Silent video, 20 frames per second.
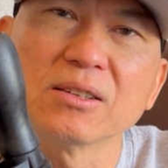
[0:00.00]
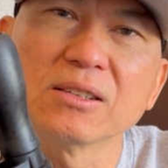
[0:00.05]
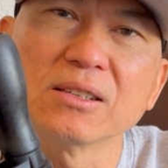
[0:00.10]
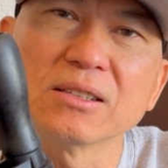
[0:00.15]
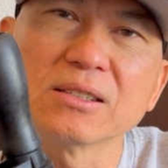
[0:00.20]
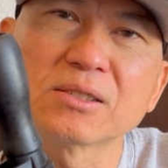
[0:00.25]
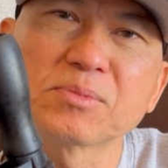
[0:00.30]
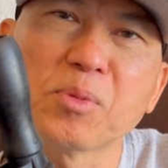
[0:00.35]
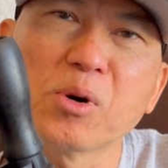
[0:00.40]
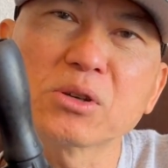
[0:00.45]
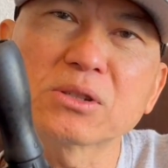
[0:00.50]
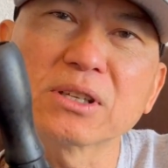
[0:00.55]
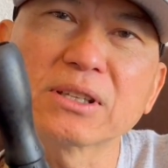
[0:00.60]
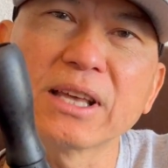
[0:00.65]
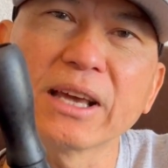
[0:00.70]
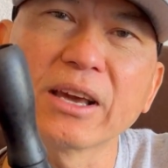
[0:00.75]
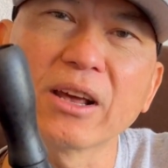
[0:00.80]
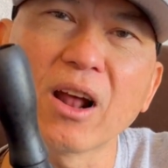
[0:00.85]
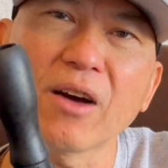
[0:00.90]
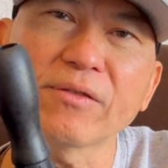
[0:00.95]
it's supposed to
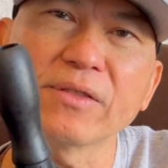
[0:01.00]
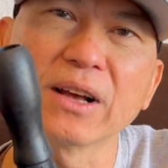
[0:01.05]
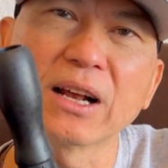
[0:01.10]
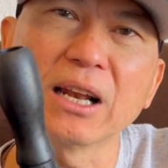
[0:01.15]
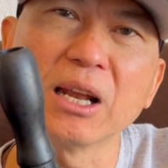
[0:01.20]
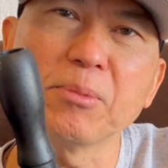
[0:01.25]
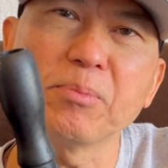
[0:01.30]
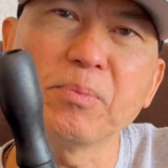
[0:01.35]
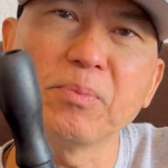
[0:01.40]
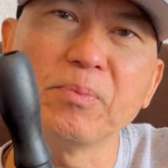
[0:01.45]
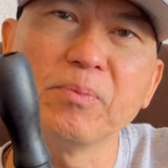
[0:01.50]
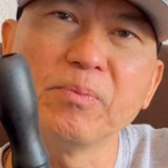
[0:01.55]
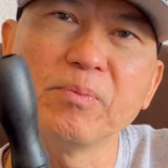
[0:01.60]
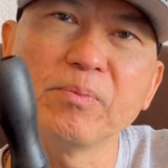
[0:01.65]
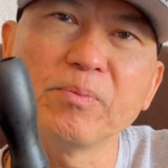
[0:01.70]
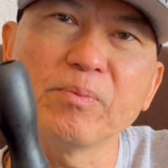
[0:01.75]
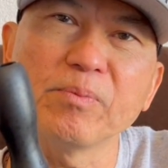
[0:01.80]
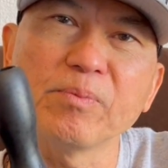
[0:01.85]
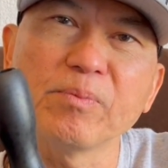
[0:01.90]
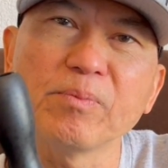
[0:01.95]
take it off the clip,
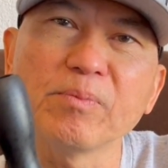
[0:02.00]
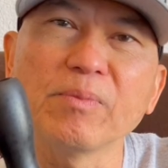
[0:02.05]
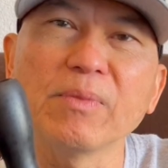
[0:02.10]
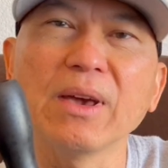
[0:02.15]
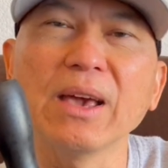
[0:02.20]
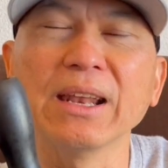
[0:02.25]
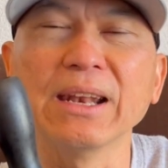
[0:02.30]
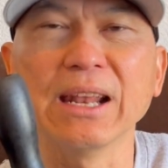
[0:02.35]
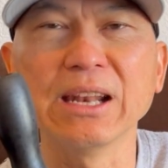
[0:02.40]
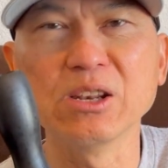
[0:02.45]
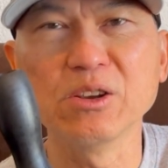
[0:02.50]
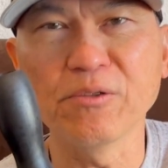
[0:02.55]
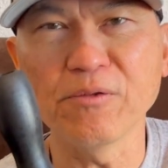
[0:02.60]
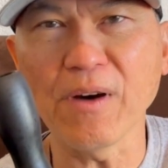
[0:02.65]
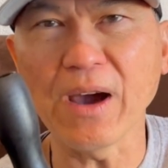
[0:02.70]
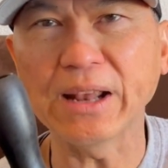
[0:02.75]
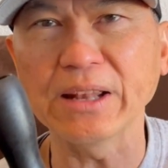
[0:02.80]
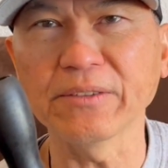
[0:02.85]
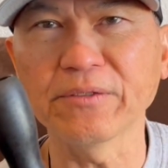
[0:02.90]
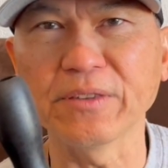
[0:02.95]
and then you
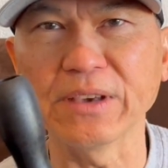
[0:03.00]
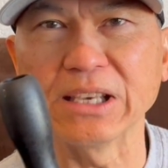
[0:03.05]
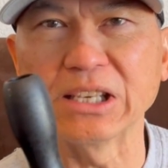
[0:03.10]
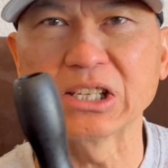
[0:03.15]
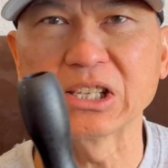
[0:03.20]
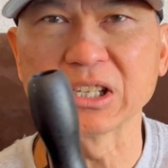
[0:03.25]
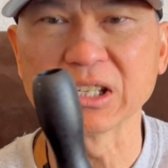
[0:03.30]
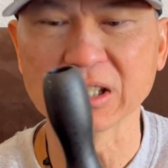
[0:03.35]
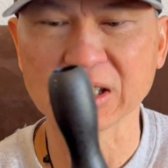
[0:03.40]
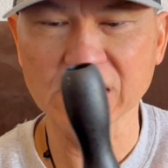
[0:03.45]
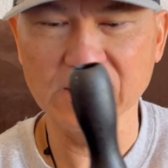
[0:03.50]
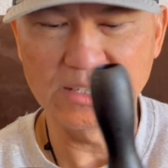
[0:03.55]
fight the fish.